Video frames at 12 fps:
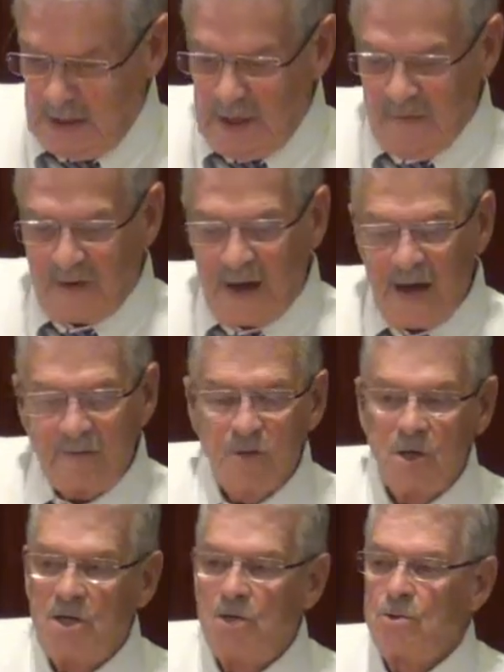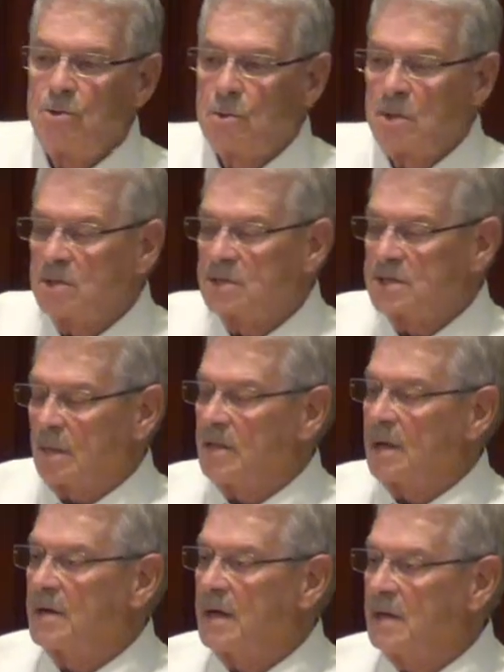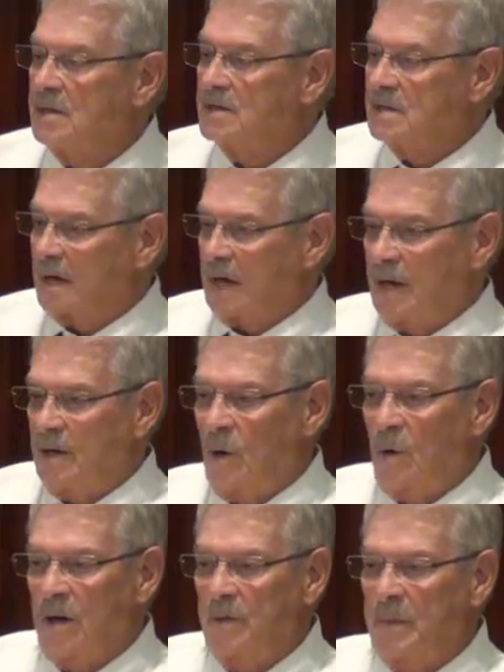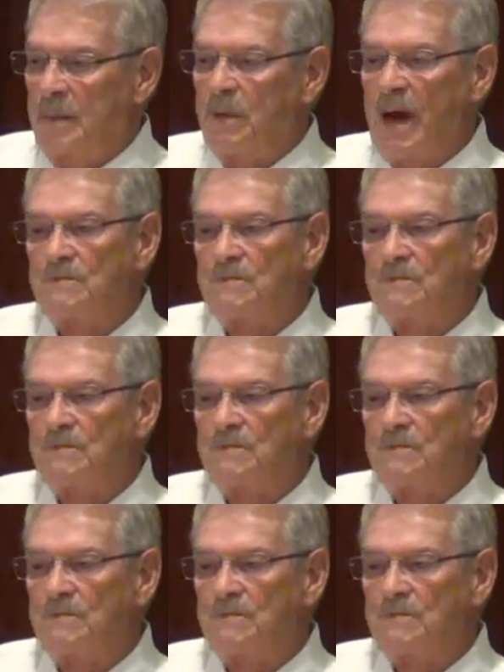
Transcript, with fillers: if I have to endure some of the things that I know other people